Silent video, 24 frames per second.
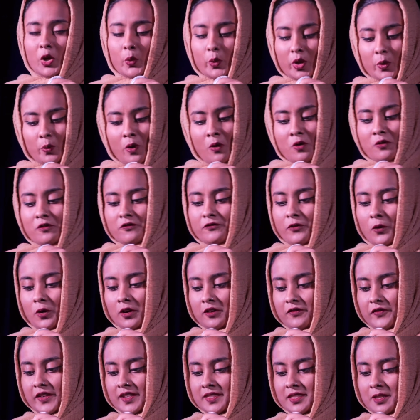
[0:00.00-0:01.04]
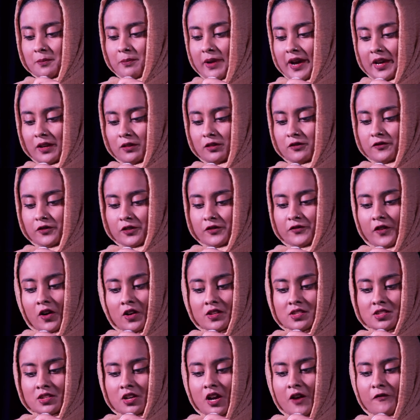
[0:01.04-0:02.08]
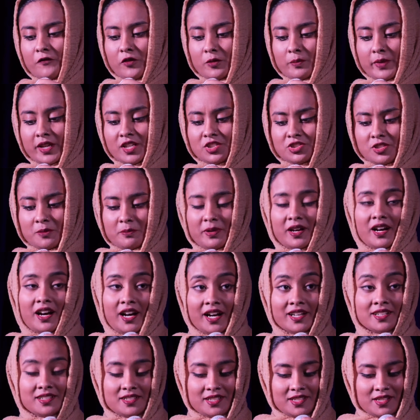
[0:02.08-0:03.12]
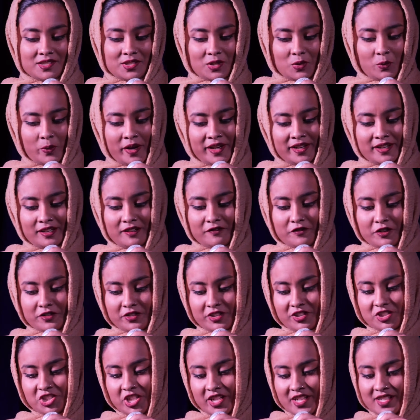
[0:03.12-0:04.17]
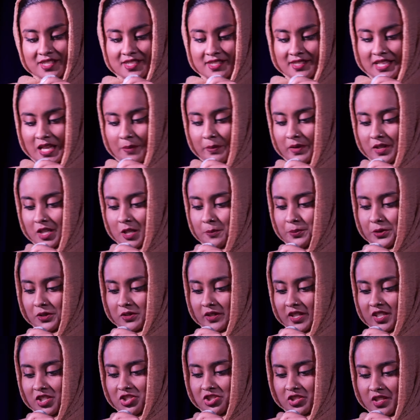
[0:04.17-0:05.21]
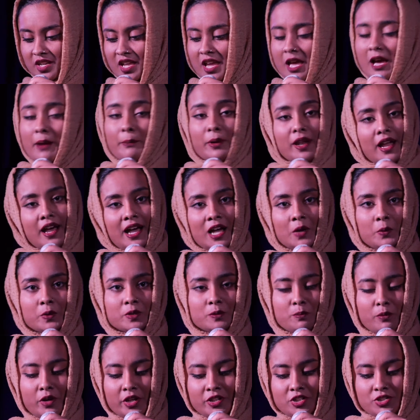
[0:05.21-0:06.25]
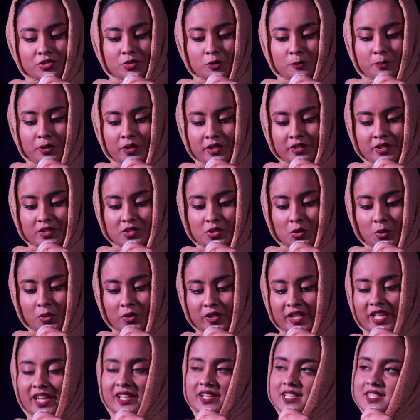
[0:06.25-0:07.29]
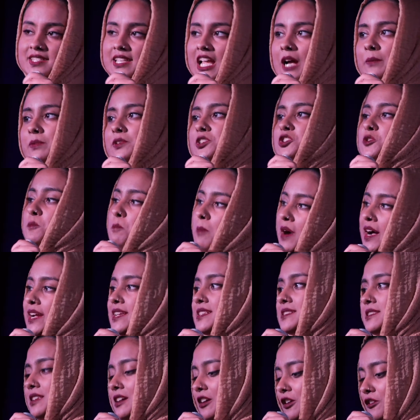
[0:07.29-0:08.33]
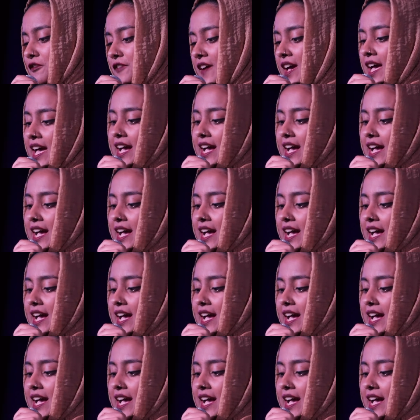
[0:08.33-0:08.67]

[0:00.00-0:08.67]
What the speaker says: We won't forfeit the battle for false confirmation, but aunties are waiting for their chances at manipulation. But I would march through purgatory and establish myself